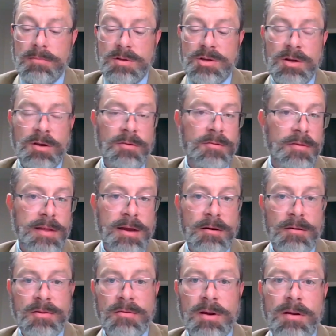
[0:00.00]
Children that
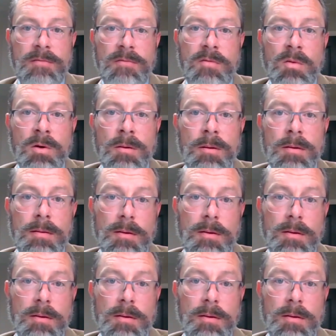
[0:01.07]
are 3 and 4